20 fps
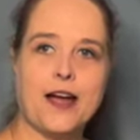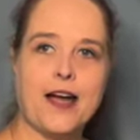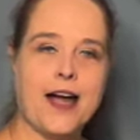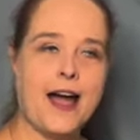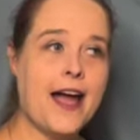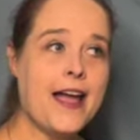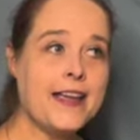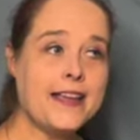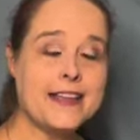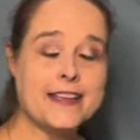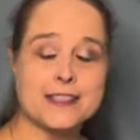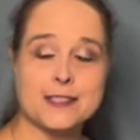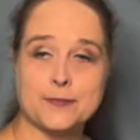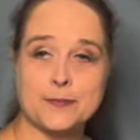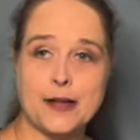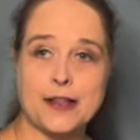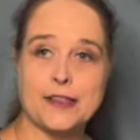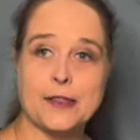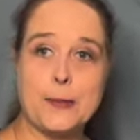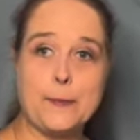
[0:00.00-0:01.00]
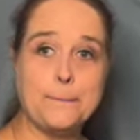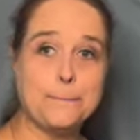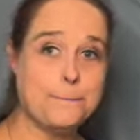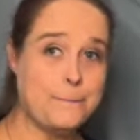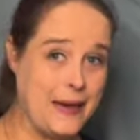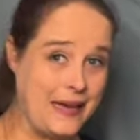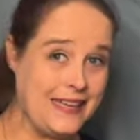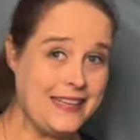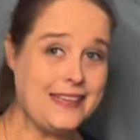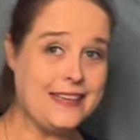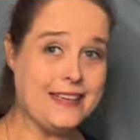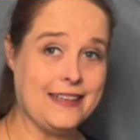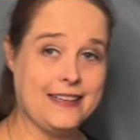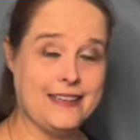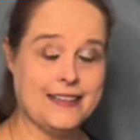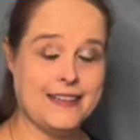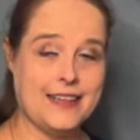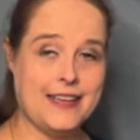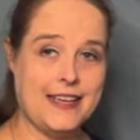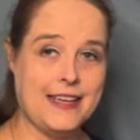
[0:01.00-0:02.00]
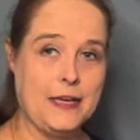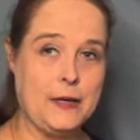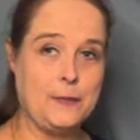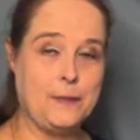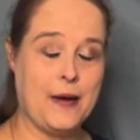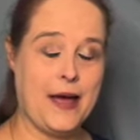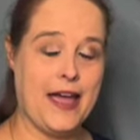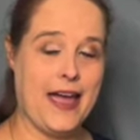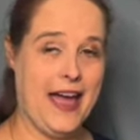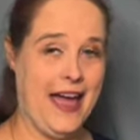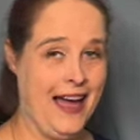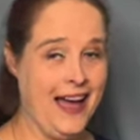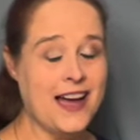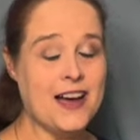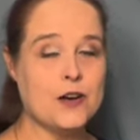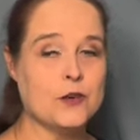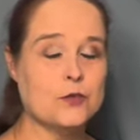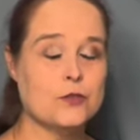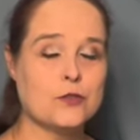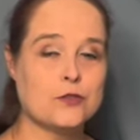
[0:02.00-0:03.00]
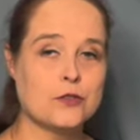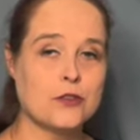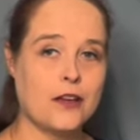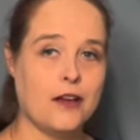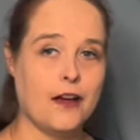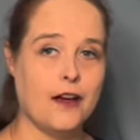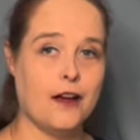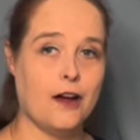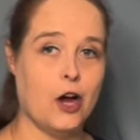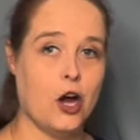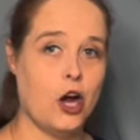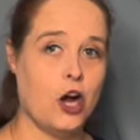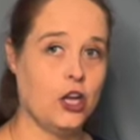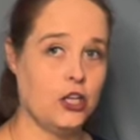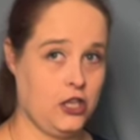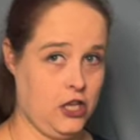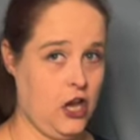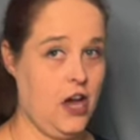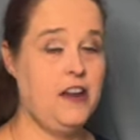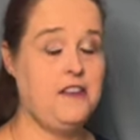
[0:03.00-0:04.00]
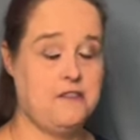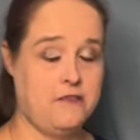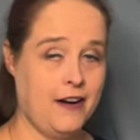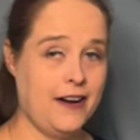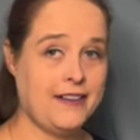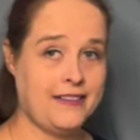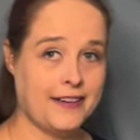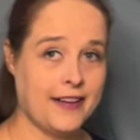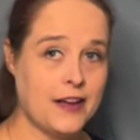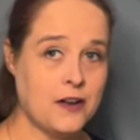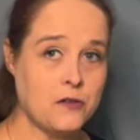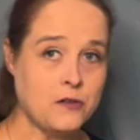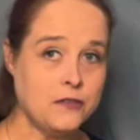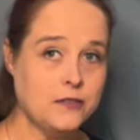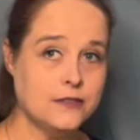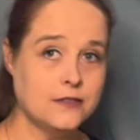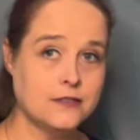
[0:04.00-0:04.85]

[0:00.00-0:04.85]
I can smell the bacon in my house uh, a lot right now